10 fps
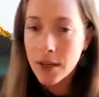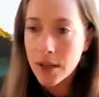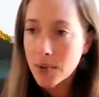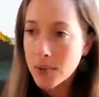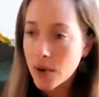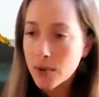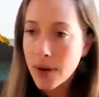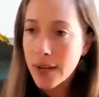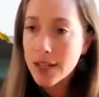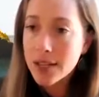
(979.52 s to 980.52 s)
All
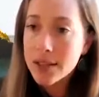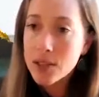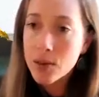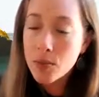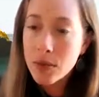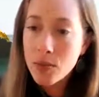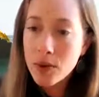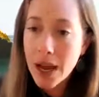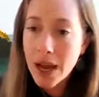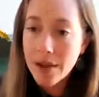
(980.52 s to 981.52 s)
right, again, so we
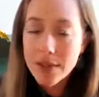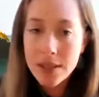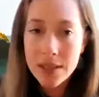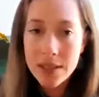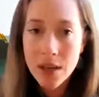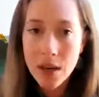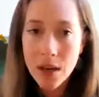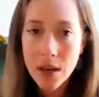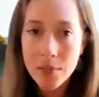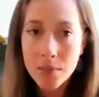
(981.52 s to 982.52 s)
will have these
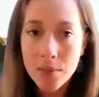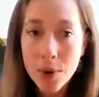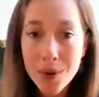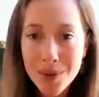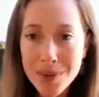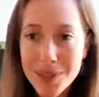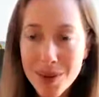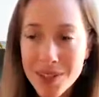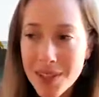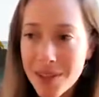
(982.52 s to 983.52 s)
polling
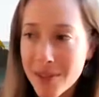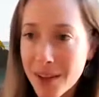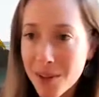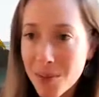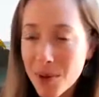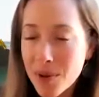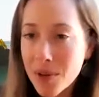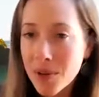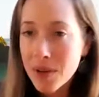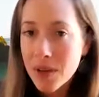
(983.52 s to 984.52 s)
results
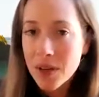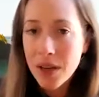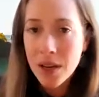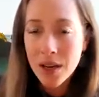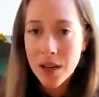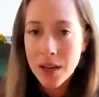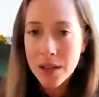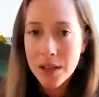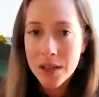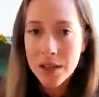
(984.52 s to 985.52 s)
available
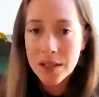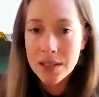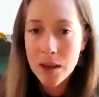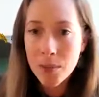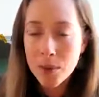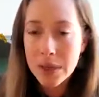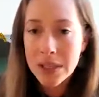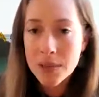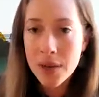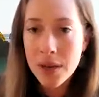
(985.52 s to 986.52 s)
in the next couple of
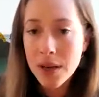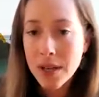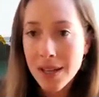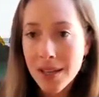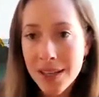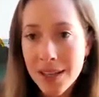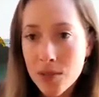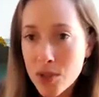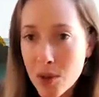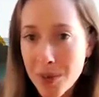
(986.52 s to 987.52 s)
weeks. But again, thank you
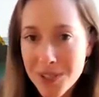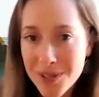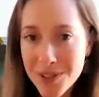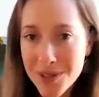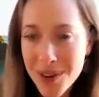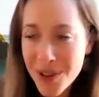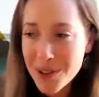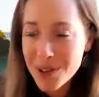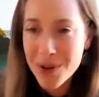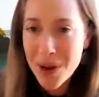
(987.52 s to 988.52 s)
so much for doing all
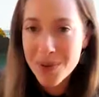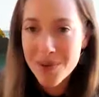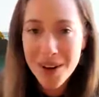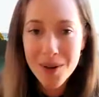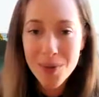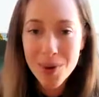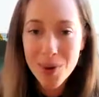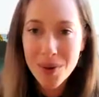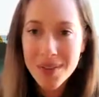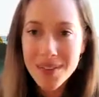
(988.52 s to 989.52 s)
those rapid fire
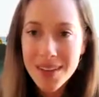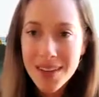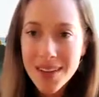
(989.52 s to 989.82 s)
polls.